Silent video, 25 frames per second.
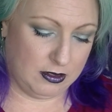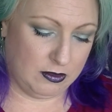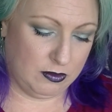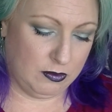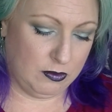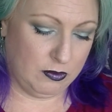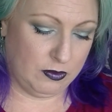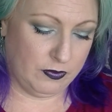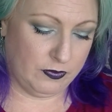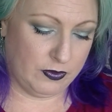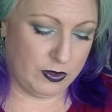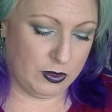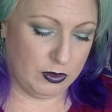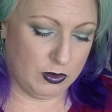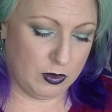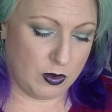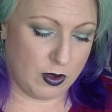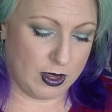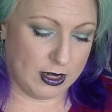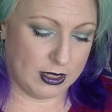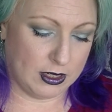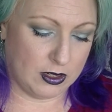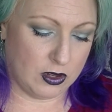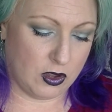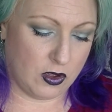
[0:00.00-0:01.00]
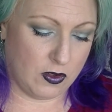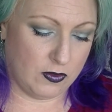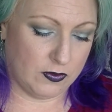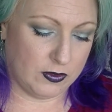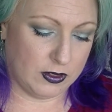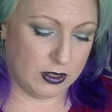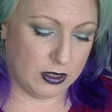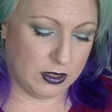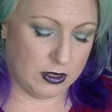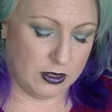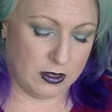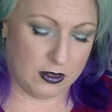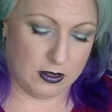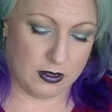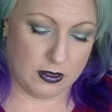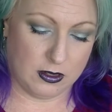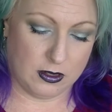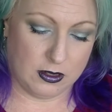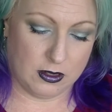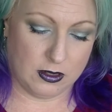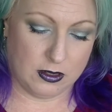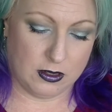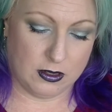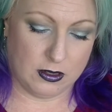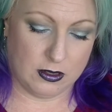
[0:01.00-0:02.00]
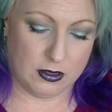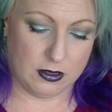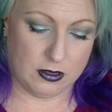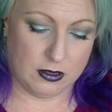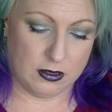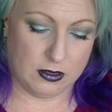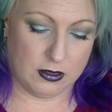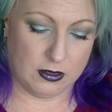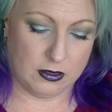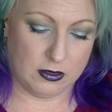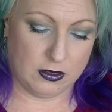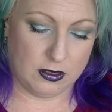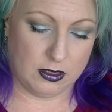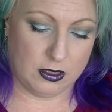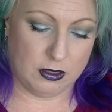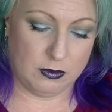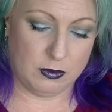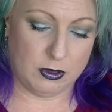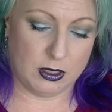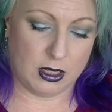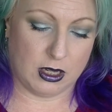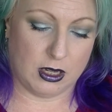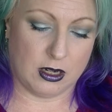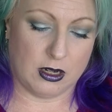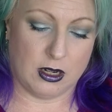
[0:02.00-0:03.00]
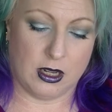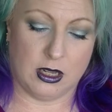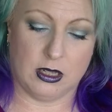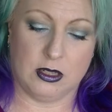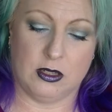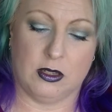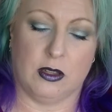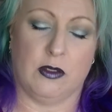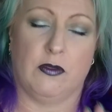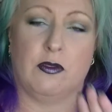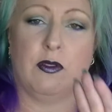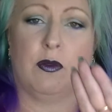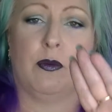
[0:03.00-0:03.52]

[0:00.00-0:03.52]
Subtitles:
Well, it feels quite soft. Seems like a nice soft